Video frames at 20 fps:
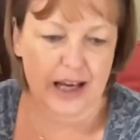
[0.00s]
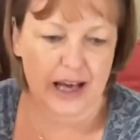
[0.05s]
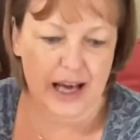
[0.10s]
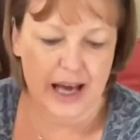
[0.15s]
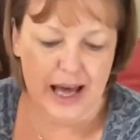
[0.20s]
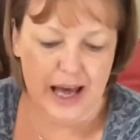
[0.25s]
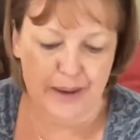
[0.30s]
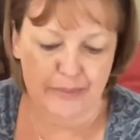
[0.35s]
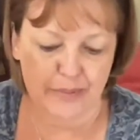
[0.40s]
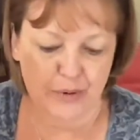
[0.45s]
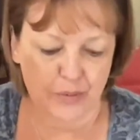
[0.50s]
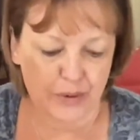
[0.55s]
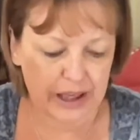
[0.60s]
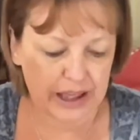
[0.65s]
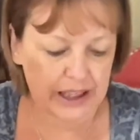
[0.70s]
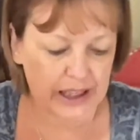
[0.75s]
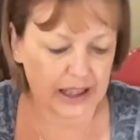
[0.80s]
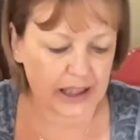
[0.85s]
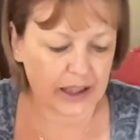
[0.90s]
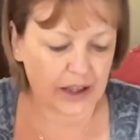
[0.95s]
But we're
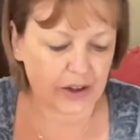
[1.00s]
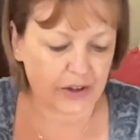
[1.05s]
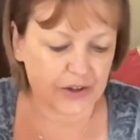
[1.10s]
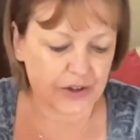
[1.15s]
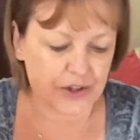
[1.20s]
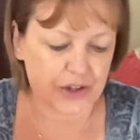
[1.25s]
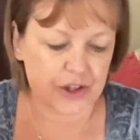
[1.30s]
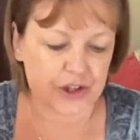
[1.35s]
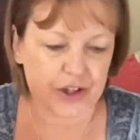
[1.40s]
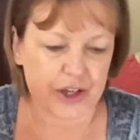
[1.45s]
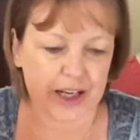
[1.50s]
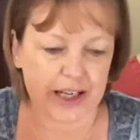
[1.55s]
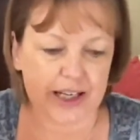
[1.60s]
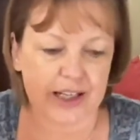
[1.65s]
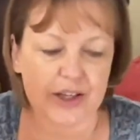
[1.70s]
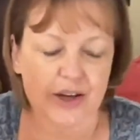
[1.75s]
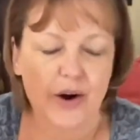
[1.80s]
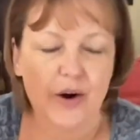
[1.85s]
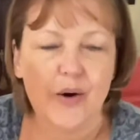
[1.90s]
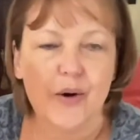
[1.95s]
going to
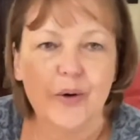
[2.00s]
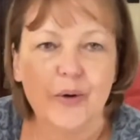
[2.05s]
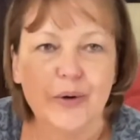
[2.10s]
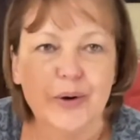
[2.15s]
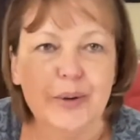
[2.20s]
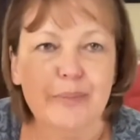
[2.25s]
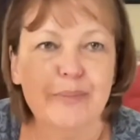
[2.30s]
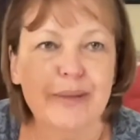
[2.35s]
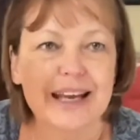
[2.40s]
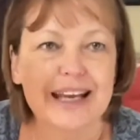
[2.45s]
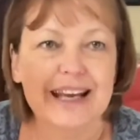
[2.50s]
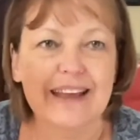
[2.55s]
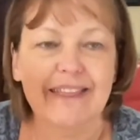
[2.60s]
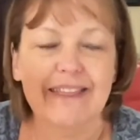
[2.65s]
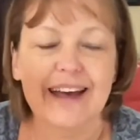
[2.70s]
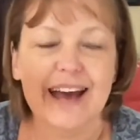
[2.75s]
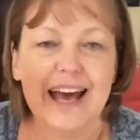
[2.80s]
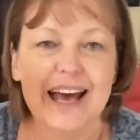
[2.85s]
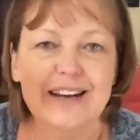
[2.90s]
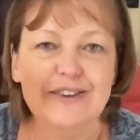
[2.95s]
concentrate on making
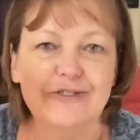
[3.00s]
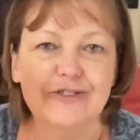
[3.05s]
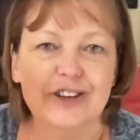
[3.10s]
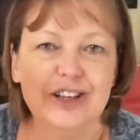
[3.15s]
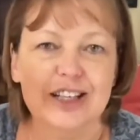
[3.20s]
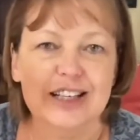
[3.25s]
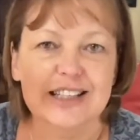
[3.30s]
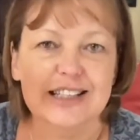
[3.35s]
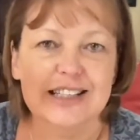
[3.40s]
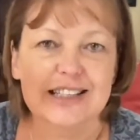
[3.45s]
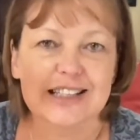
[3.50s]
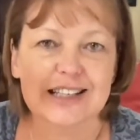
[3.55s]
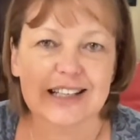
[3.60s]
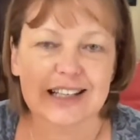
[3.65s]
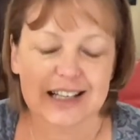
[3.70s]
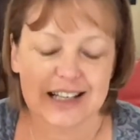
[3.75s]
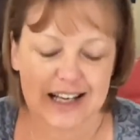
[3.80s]
the head first.